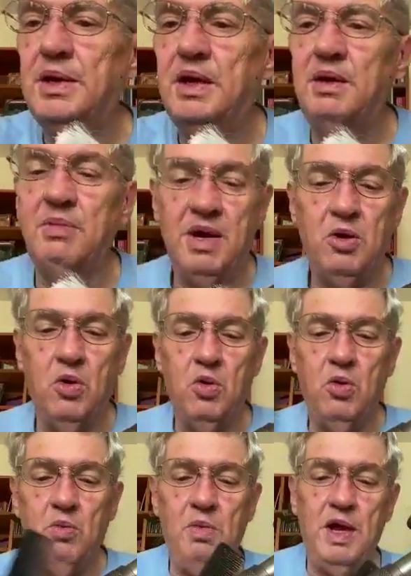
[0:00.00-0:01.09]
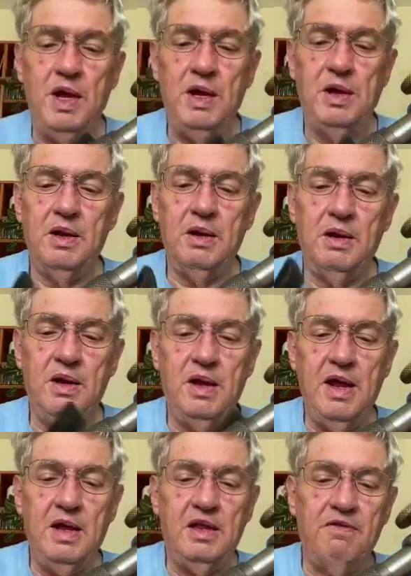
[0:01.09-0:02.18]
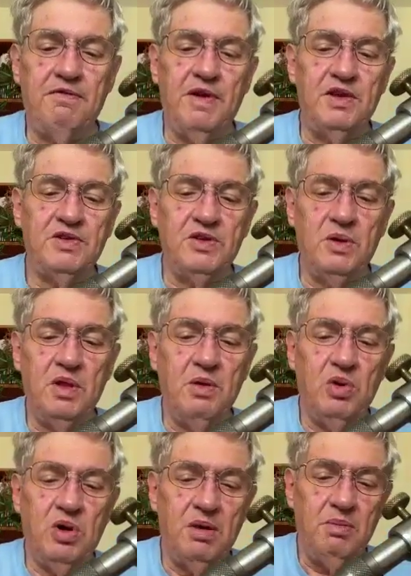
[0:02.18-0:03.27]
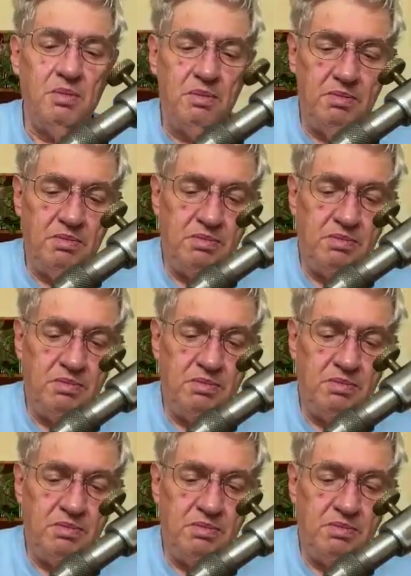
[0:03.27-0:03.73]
take my comb and get the fuzz out of the bottom.